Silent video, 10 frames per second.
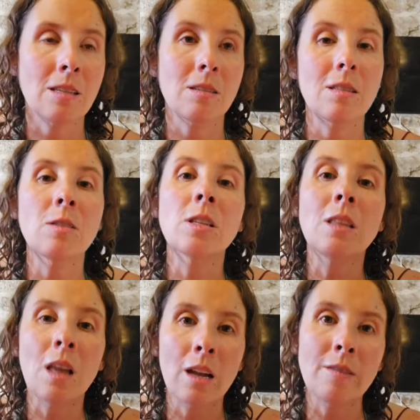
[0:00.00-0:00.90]
There's a
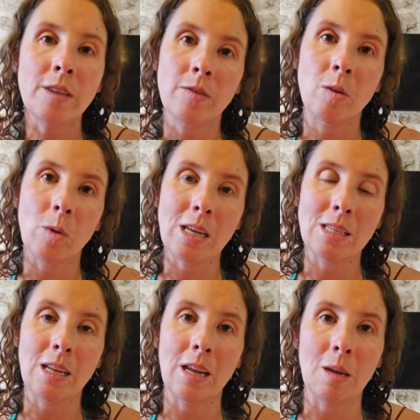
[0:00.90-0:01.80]
lot of different
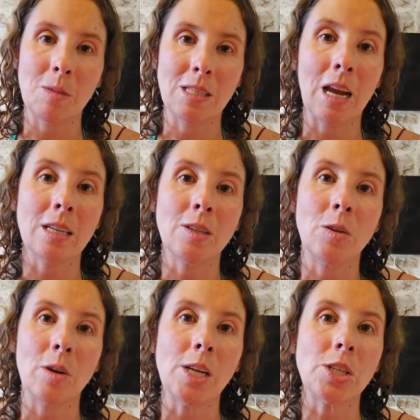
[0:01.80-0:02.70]
ways that income is taxed in
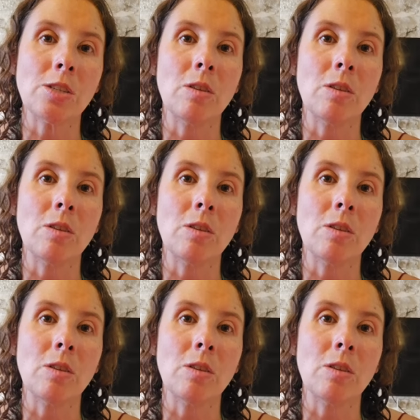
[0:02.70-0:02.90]
Croatia.